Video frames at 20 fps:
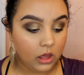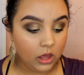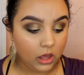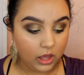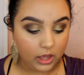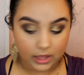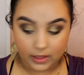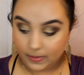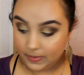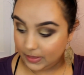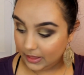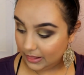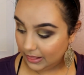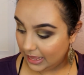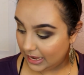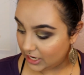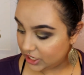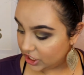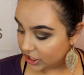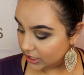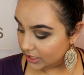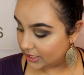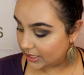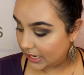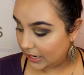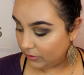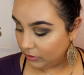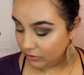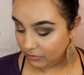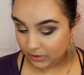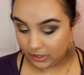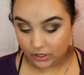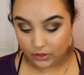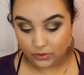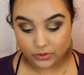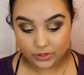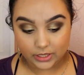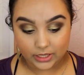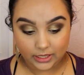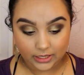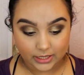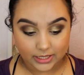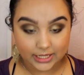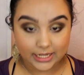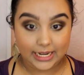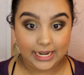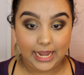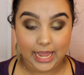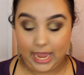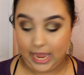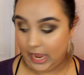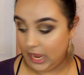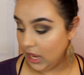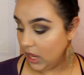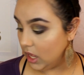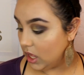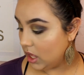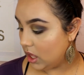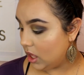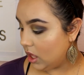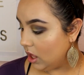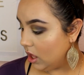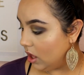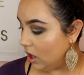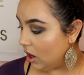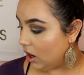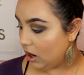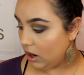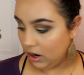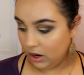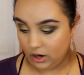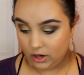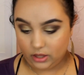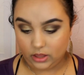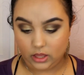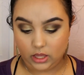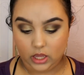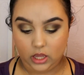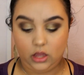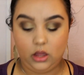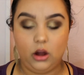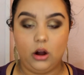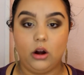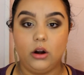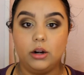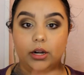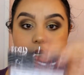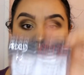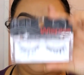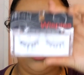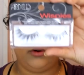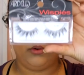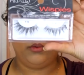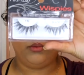And the lashes that I will be using today are the Ardell